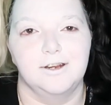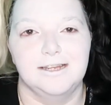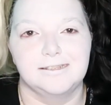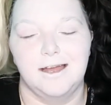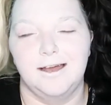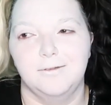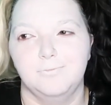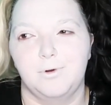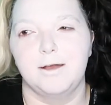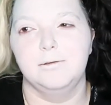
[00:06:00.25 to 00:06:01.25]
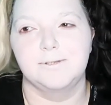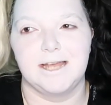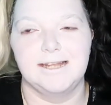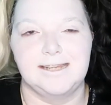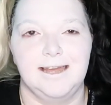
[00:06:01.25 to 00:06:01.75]
is. Probably
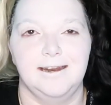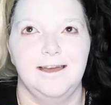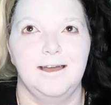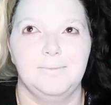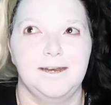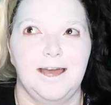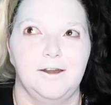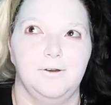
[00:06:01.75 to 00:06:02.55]
besides Anna. I mean, I don't